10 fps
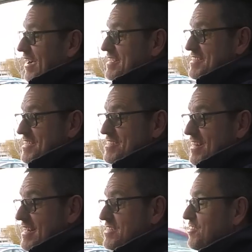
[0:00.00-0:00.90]
it's just
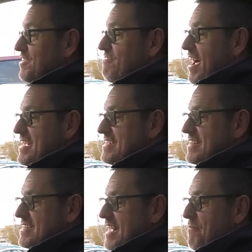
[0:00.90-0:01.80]
literally raised
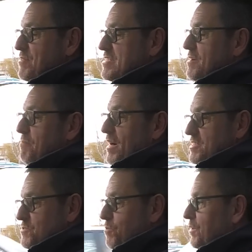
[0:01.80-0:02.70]
the temperature by
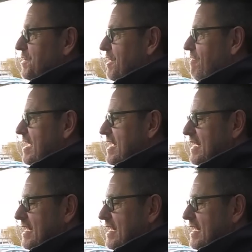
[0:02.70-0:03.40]
just 1 degree.